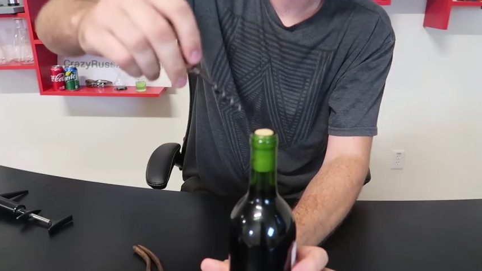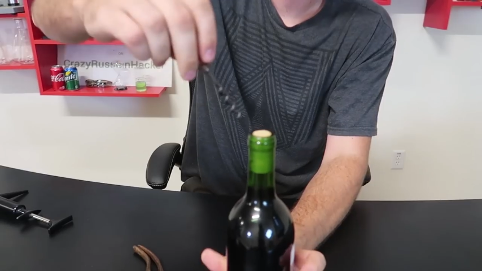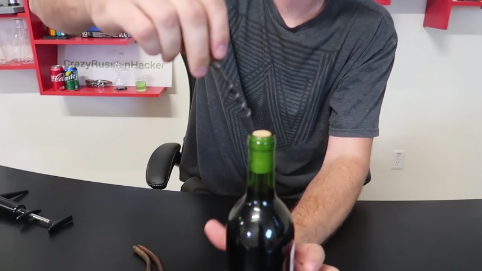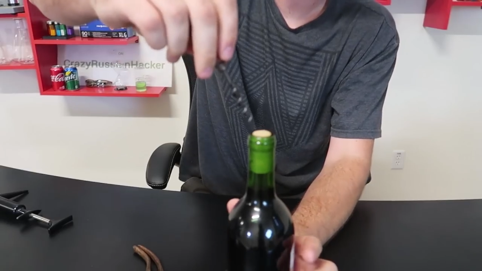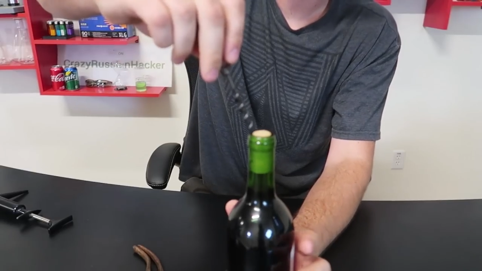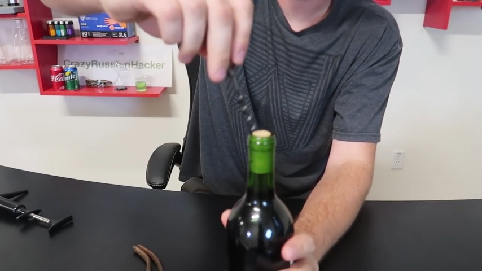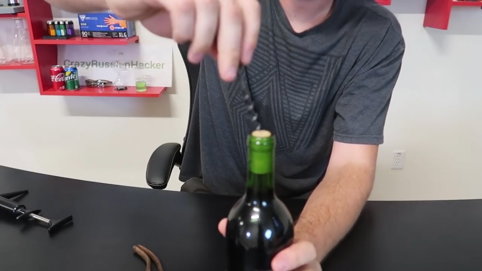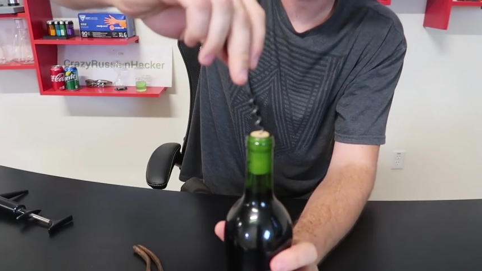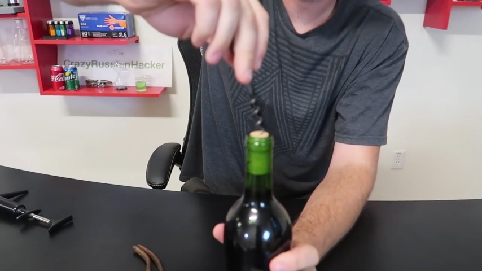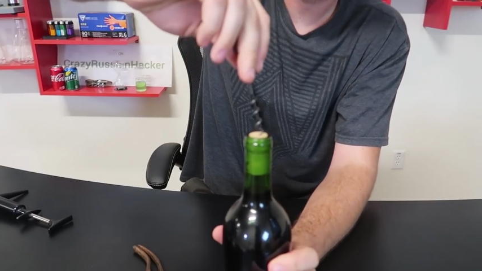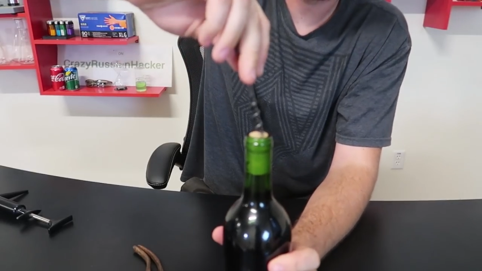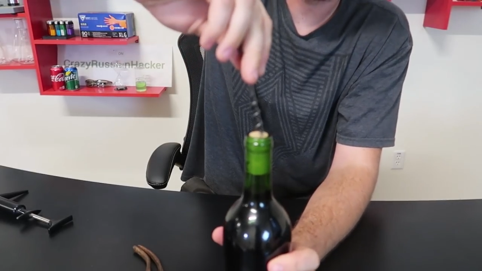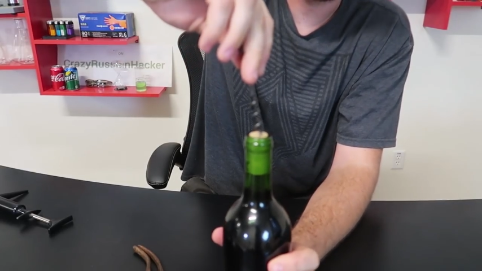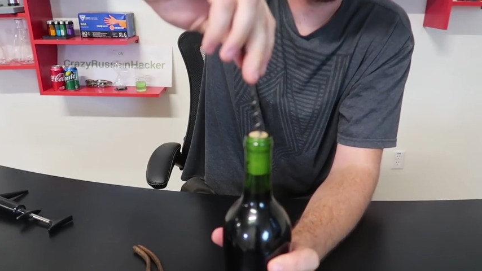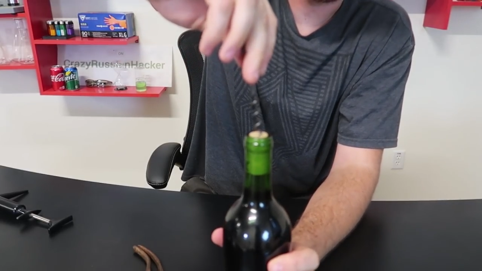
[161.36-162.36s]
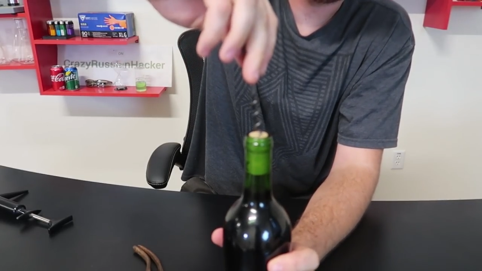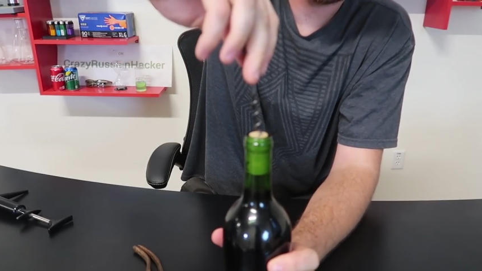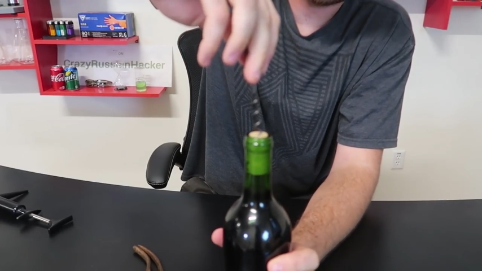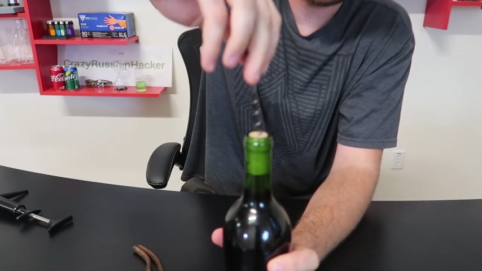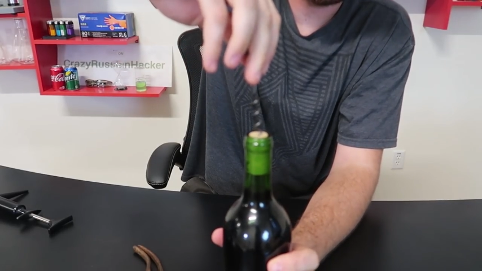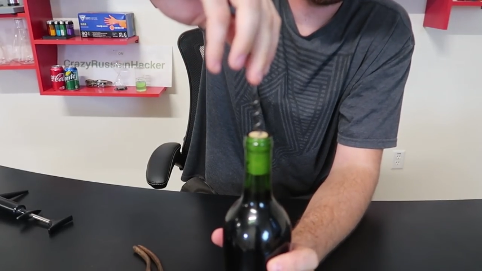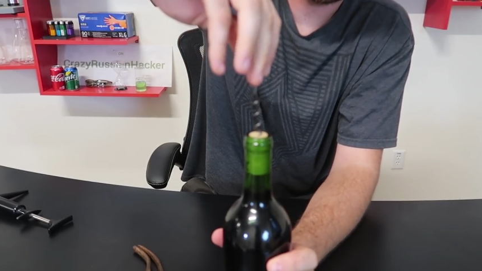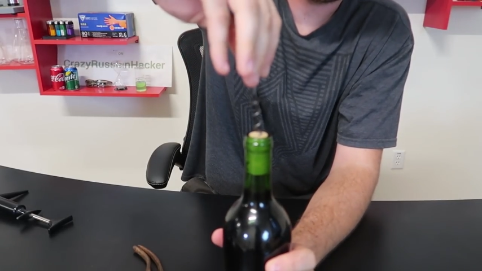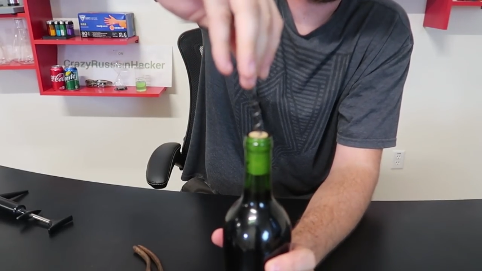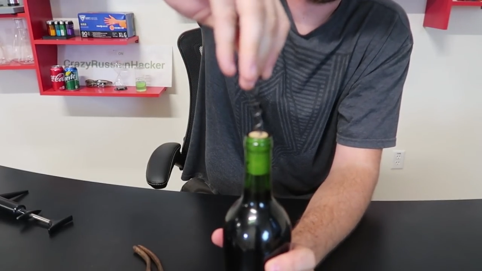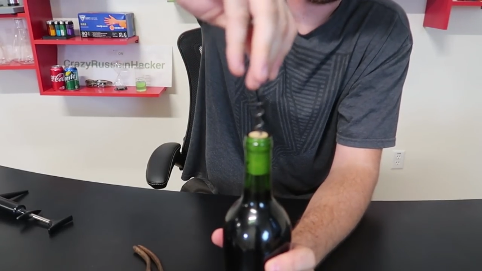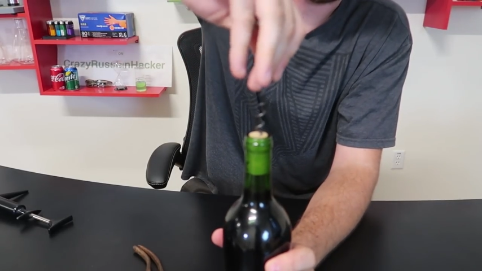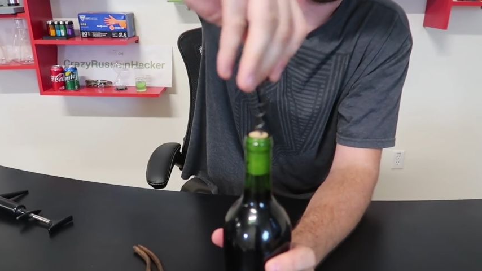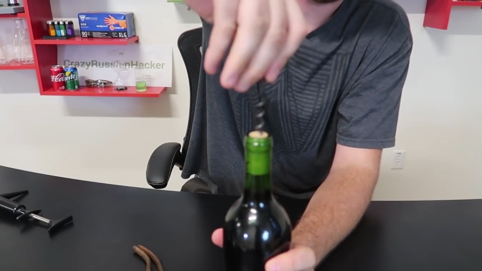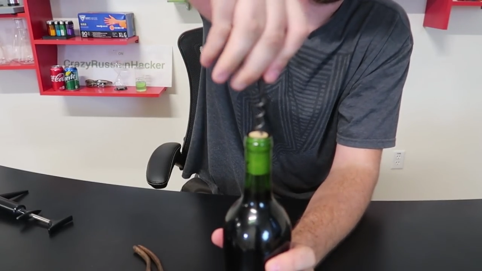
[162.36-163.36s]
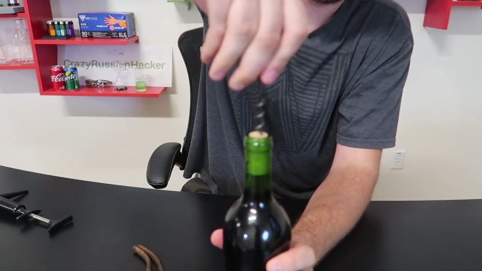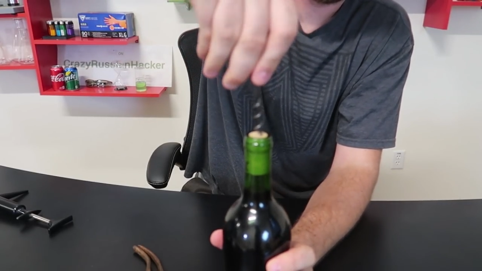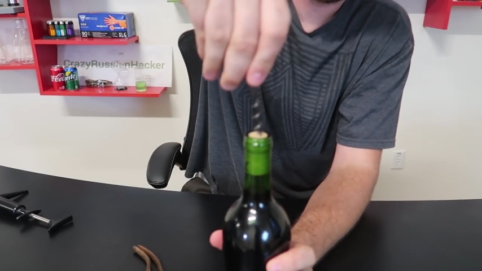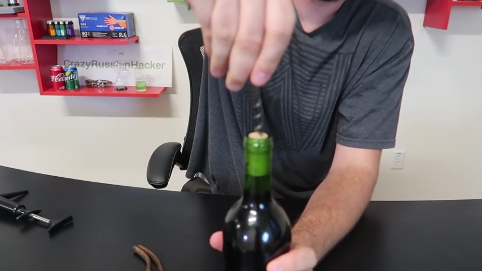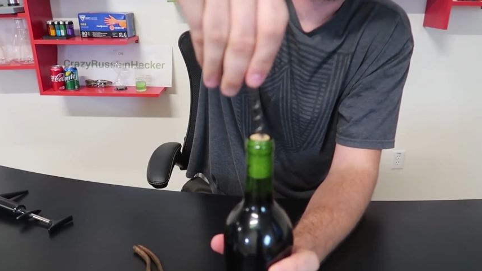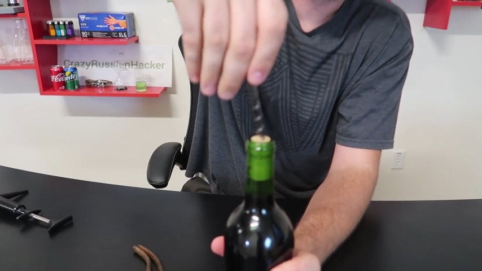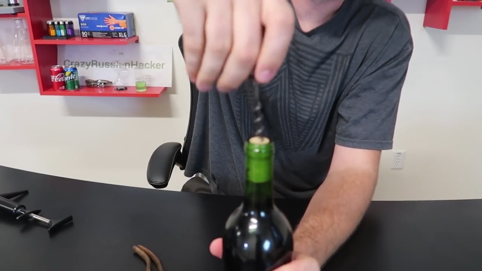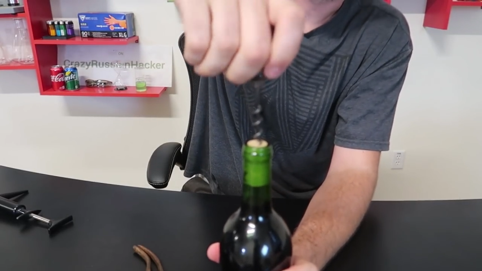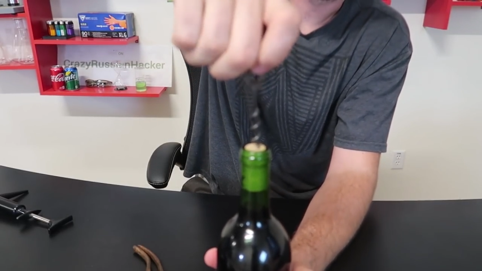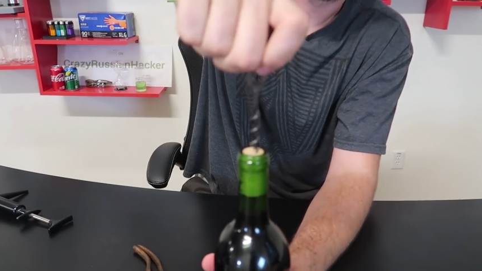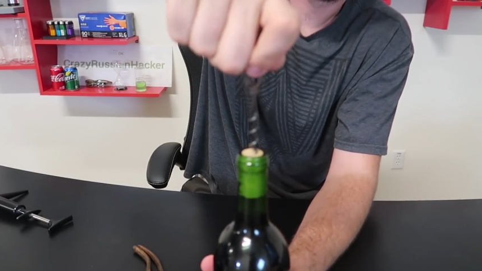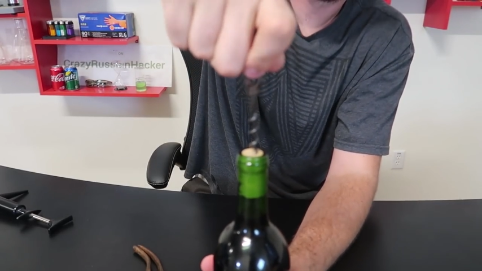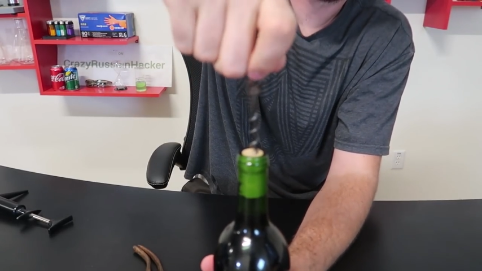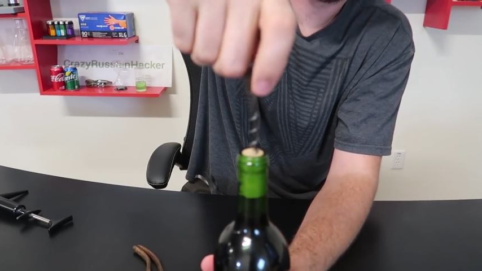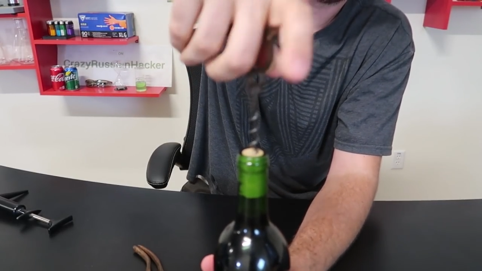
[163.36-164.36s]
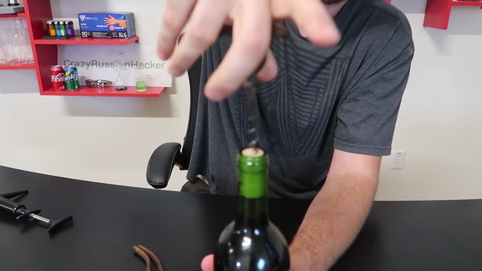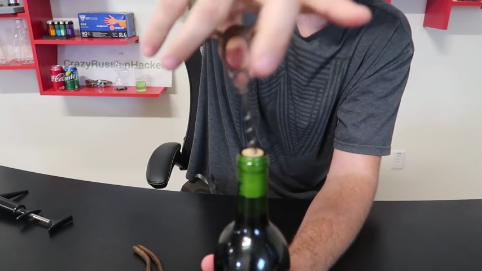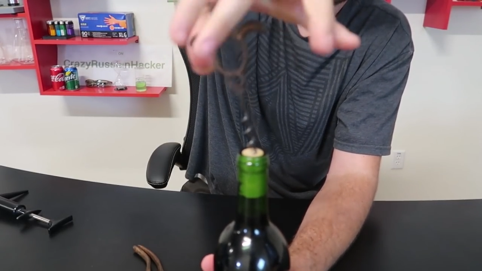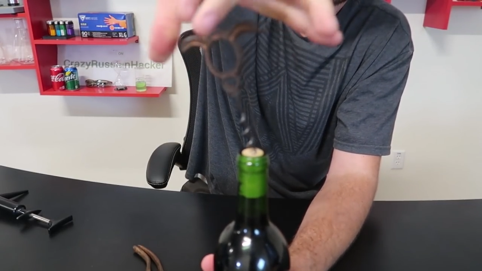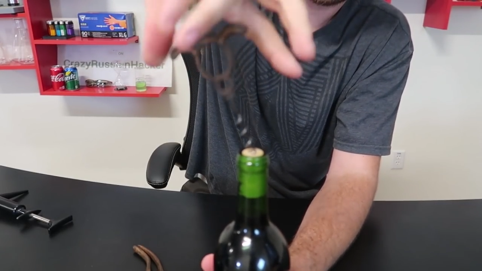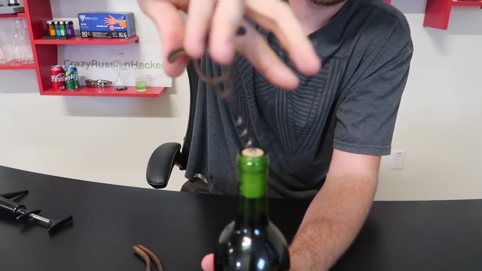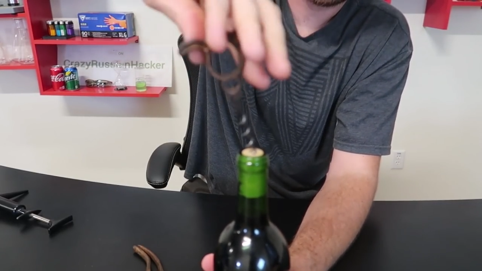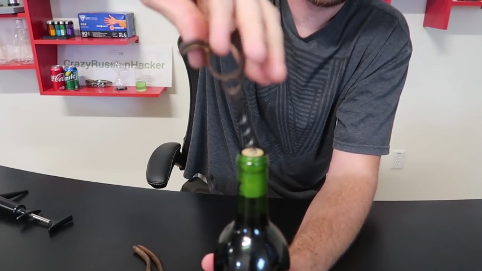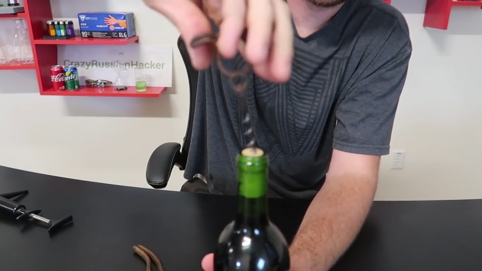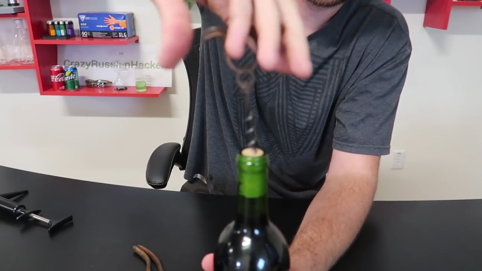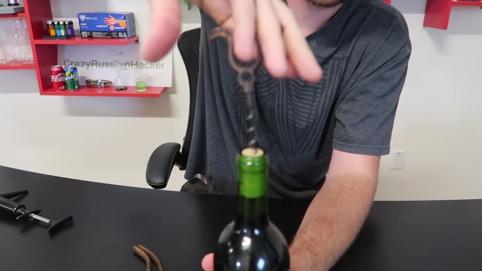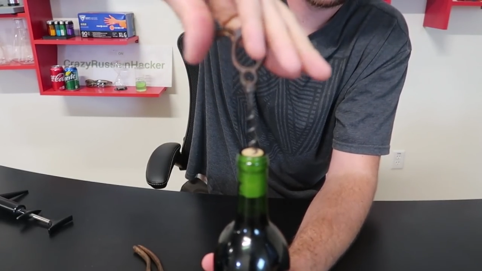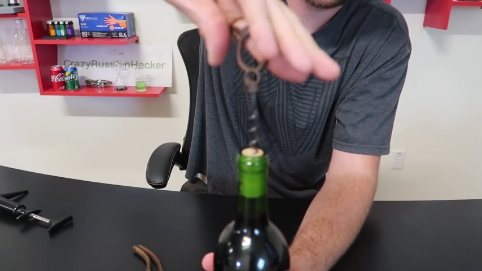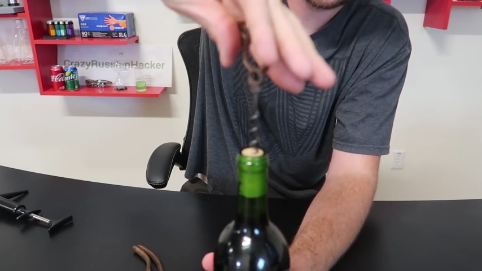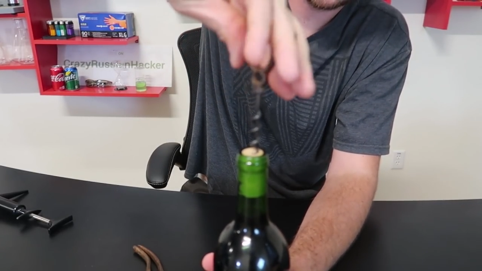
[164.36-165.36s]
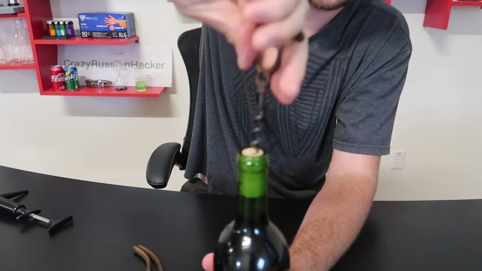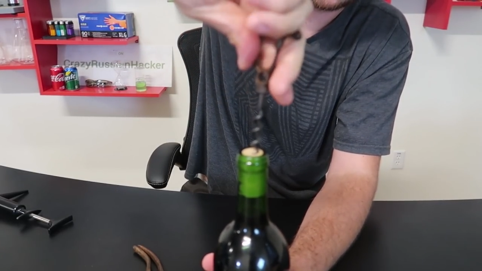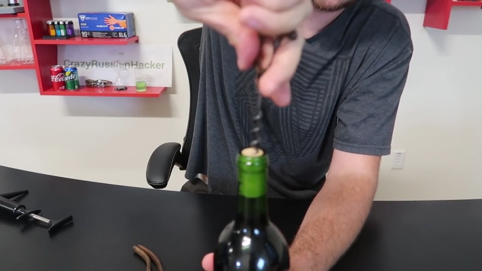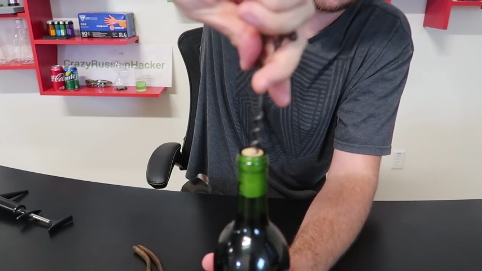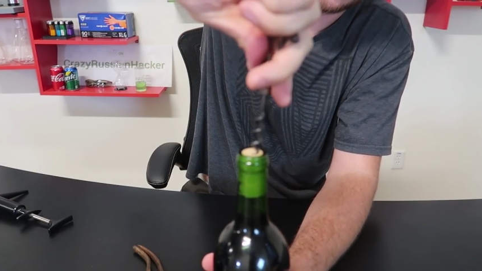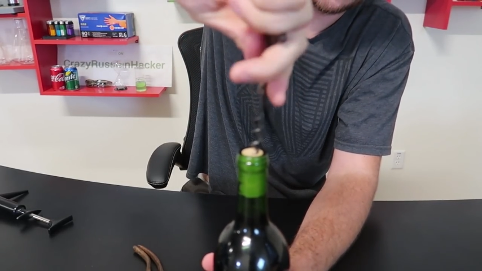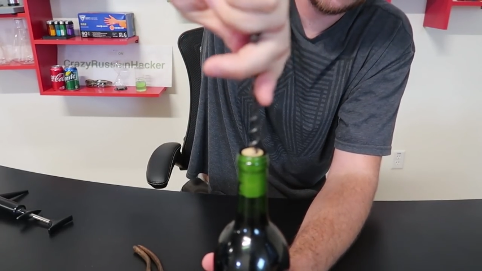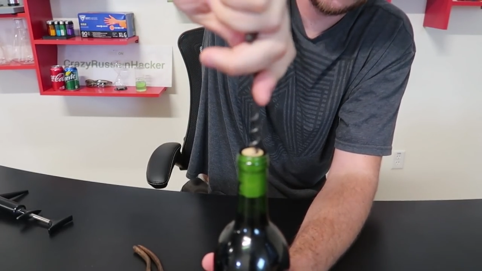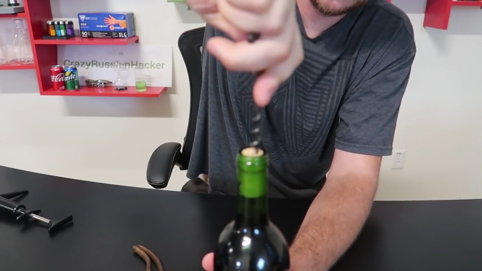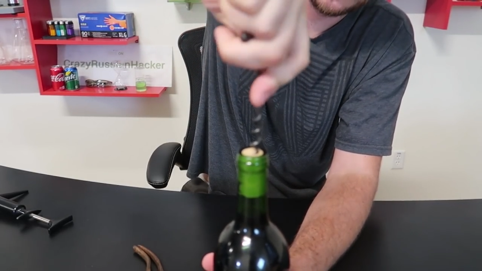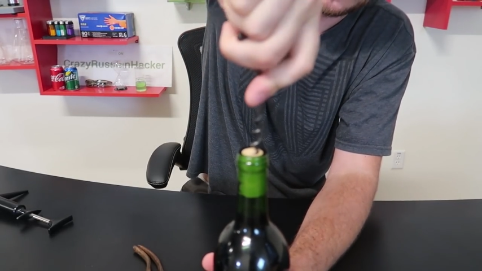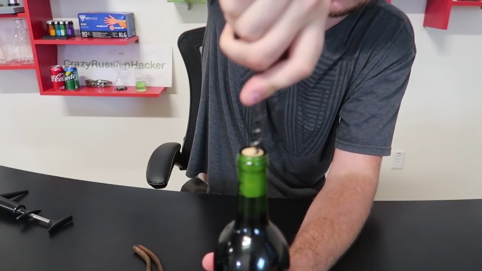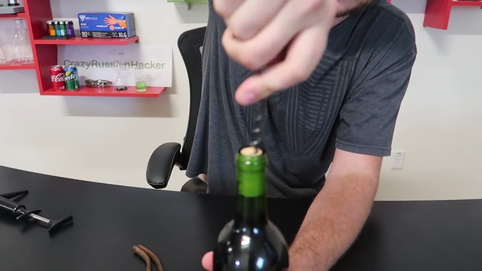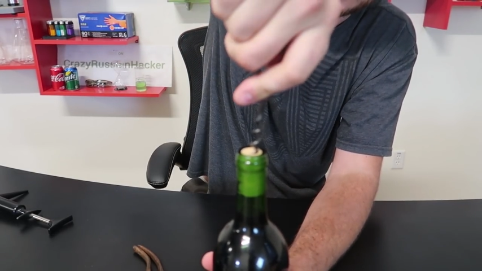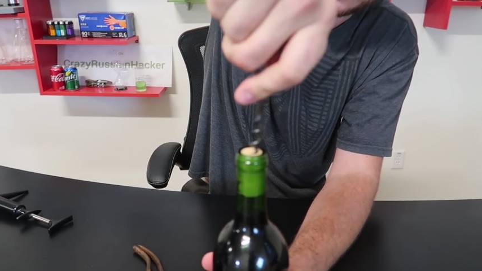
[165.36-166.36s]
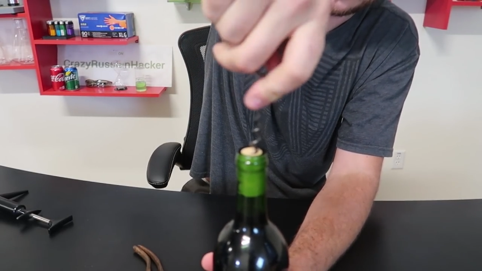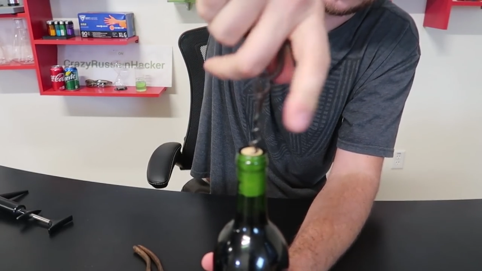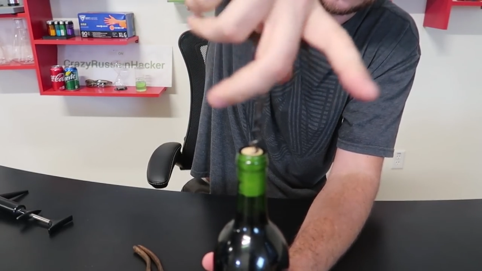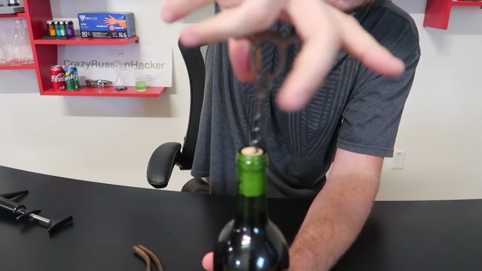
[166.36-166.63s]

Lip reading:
No face is visible, so there are no lips to read.